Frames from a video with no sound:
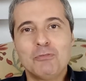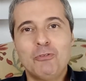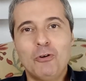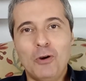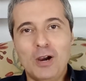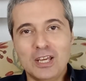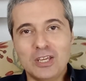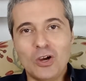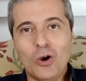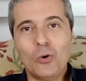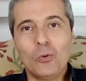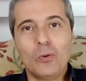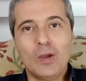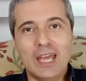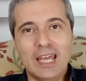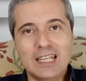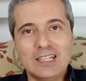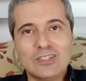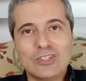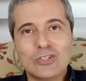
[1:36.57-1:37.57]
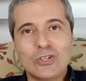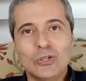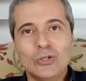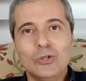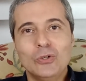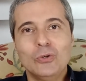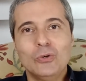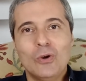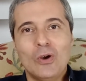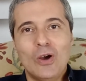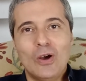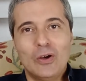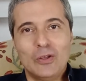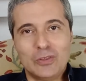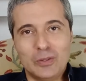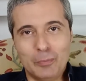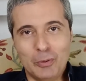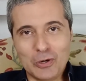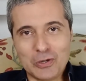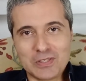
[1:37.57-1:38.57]
before I go into
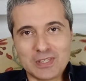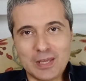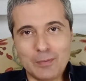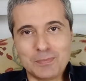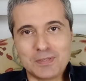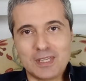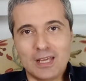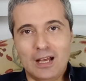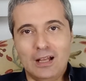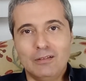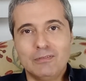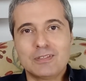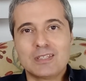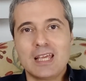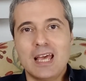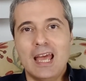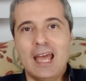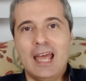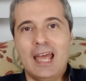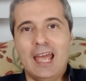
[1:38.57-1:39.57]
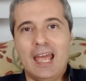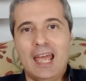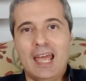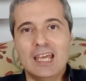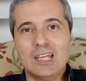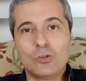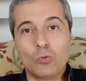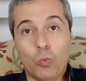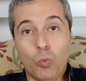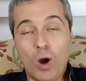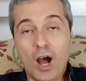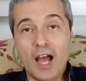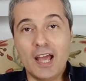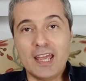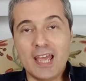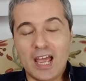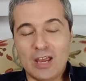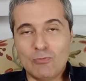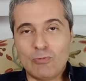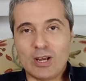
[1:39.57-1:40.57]
the books themselves, and
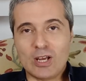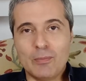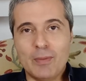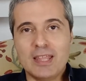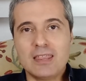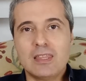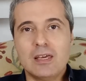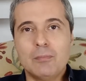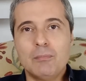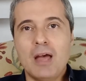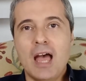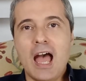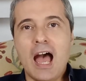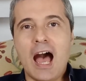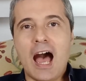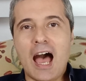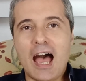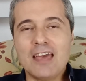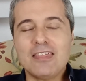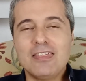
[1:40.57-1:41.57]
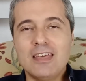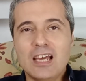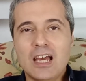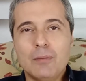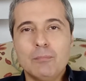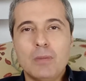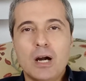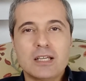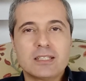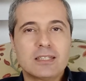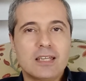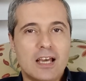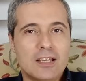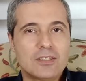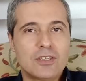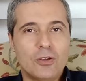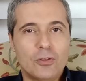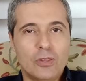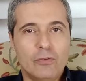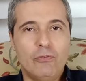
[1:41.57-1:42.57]
why I recommend them, I think I must
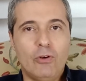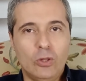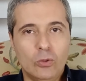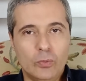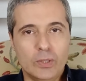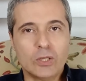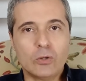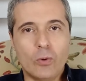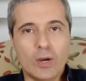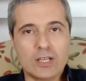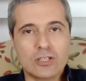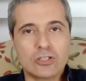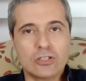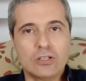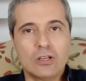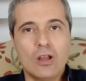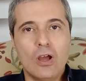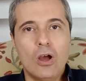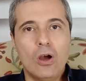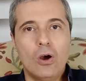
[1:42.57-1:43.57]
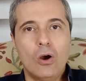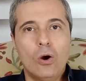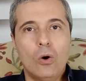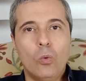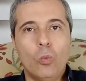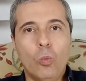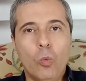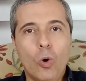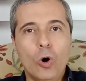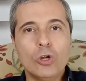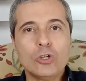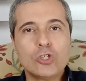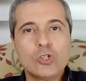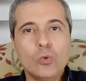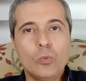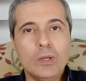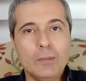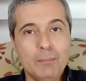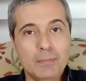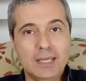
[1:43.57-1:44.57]
answer the following question. What
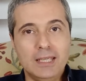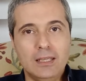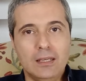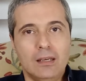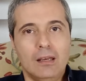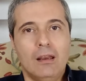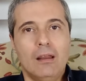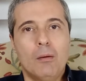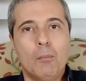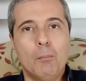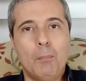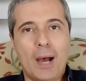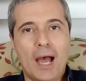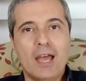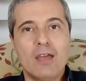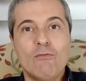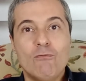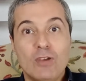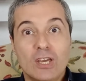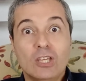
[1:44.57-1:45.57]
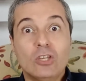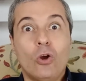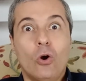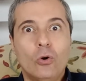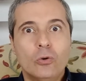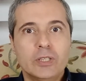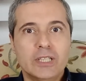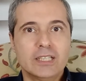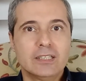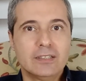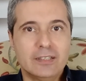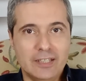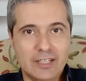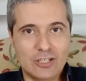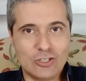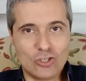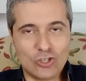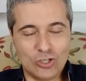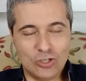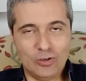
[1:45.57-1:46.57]
do we mean by Victorian
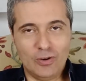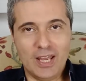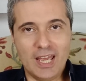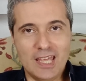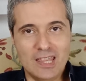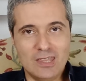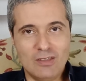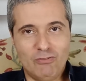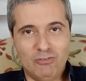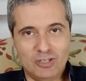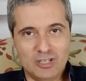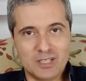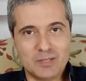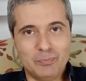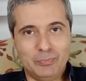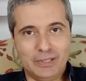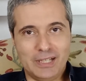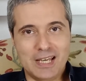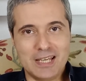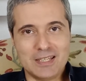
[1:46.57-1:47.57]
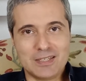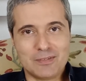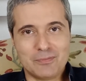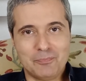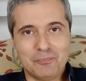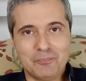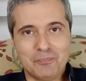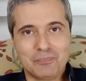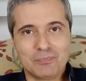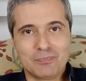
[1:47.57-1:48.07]
literature in the first place?